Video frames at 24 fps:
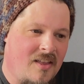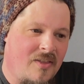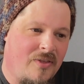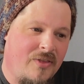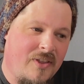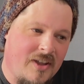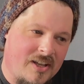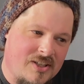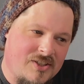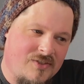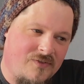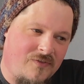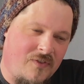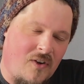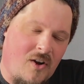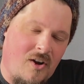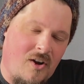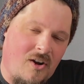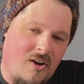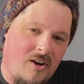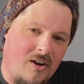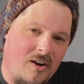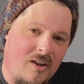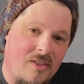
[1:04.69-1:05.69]
"Thus
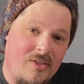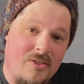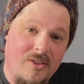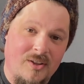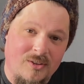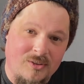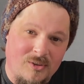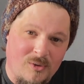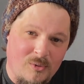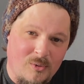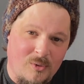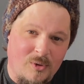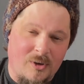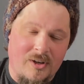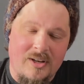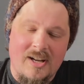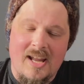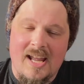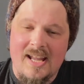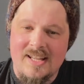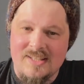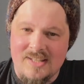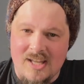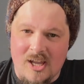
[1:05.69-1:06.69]
far the Lord
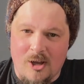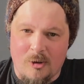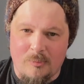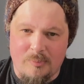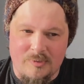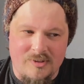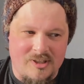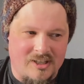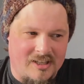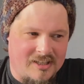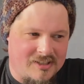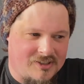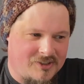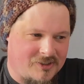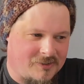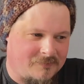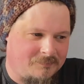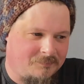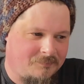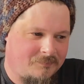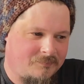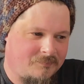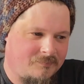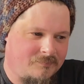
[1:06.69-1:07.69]
has helped us."
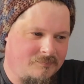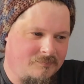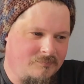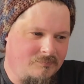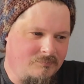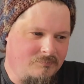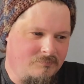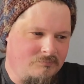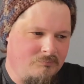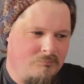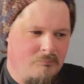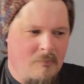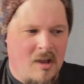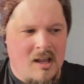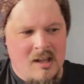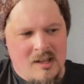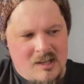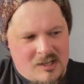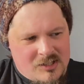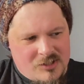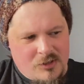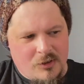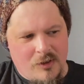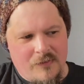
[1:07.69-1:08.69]

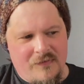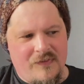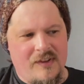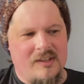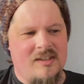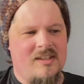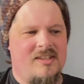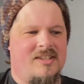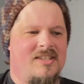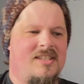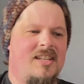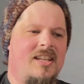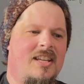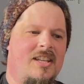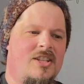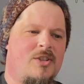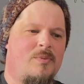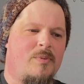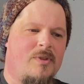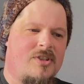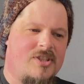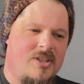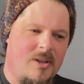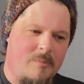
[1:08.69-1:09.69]
So the Philistines
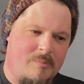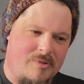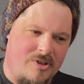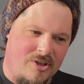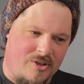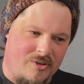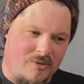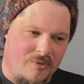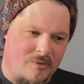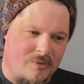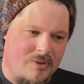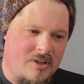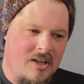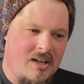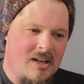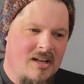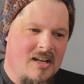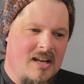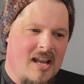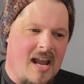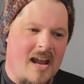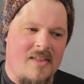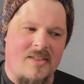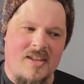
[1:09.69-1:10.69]
were subdued,
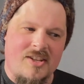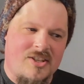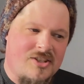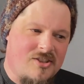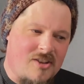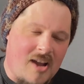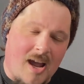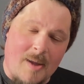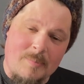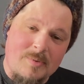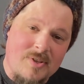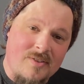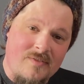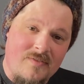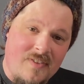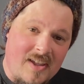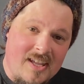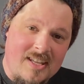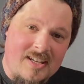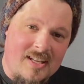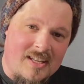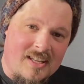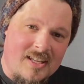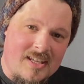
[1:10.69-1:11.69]
and they stopped
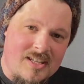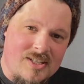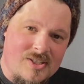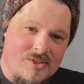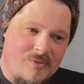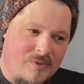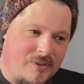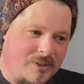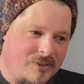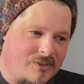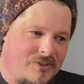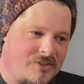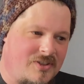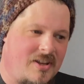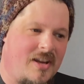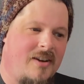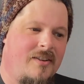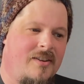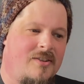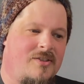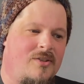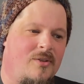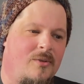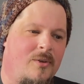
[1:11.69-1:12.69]
invading Israel's
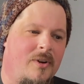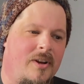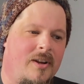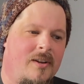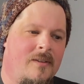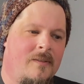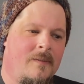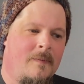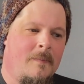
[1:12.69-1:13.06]
territory.